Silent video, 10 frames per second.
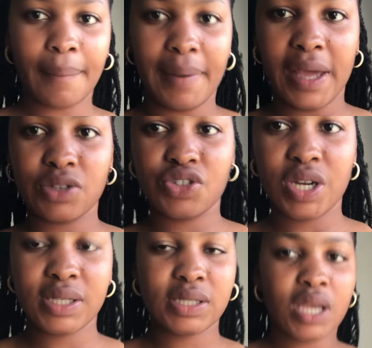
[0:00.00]
black
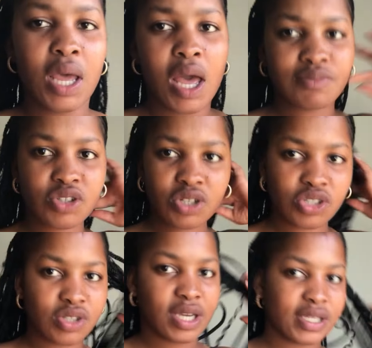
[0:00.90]
dress. I'm just gonna
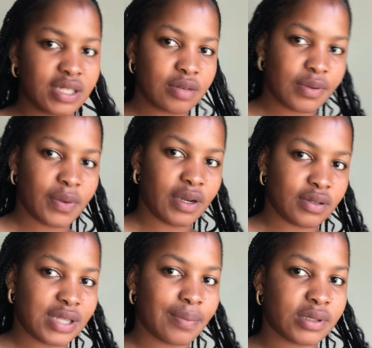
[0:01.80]
show you guys a little bit what it
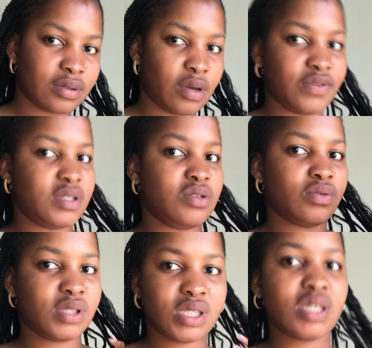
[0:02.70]
looks like, but obviously
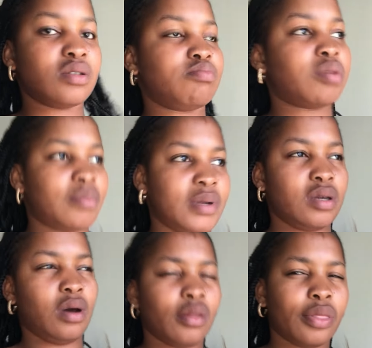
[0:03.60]
you'll see it
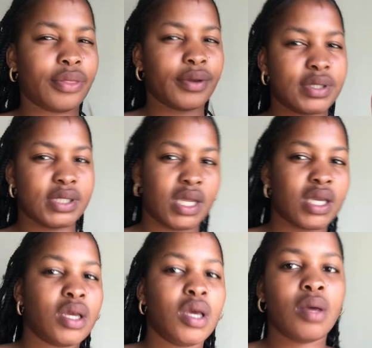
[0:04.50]
properly on
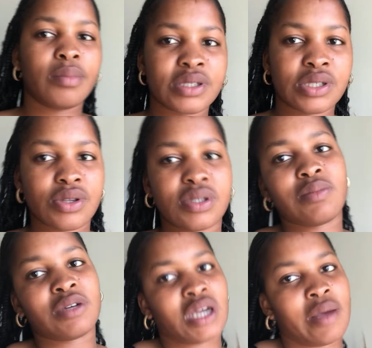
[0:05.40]
Thursday because on Thursday
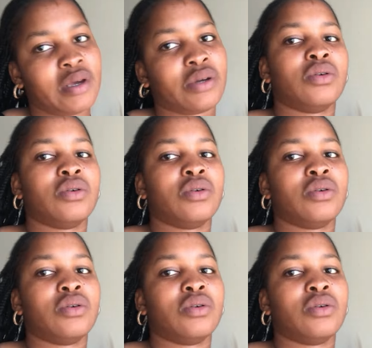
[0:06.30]
I'm gonna come back